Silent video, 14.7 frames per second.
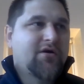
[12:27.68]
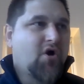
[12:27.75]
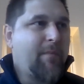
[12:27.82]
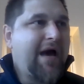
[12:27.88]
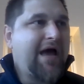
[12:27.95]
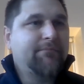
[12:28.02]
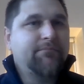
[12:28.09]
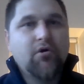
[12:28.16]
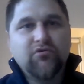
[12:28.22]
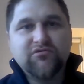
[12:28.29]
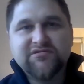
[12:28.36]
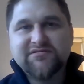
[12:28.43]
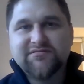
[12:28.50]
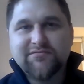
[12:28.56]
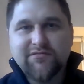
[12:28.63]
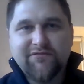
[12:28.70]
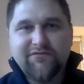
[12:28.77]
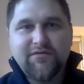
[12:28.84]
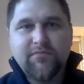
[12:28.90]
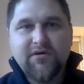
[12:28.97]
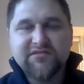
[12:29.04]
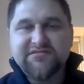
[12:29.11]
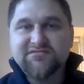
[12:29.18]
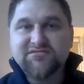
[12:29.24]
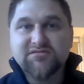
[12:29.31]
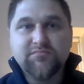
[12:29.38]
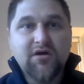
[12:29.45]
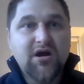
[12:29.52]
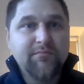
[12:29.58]
command post of the Bosnian
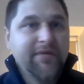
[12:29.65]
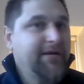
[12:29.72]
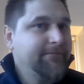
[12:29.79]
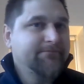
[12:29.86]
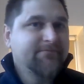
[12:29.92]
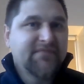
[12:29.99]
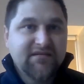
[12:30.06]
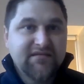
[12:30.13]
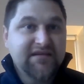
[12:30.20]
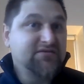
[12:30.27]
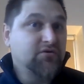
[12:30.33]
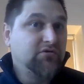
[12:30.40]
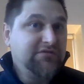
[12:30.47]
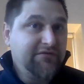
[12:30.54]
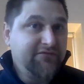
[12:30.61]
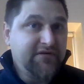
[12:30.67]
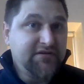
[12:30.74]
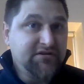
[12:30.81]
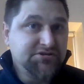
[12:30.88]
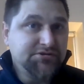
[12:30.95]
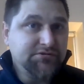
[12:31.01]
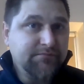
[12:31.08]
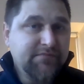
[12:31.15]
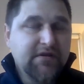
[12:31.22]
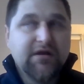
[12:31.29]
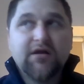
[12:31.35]
Serb army, that's a whole different issue.